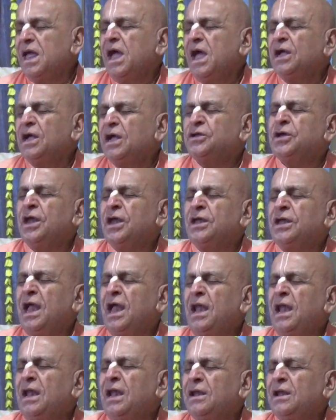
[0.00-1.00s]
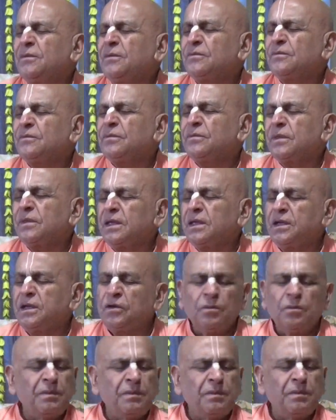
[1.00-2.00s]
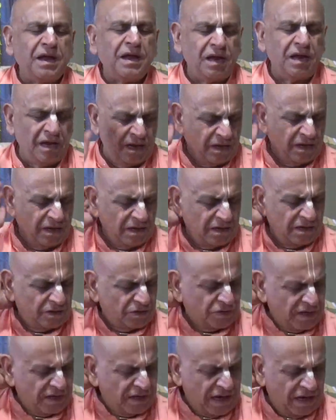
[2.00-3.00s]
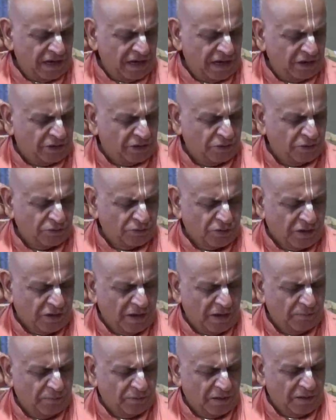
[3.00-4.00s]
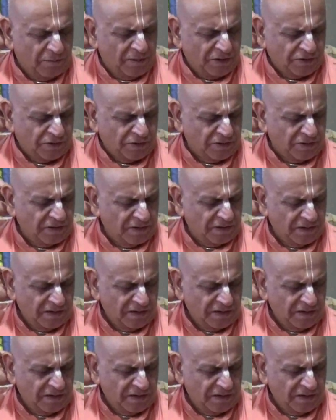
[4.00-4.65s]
In general, many saints used to come to the West.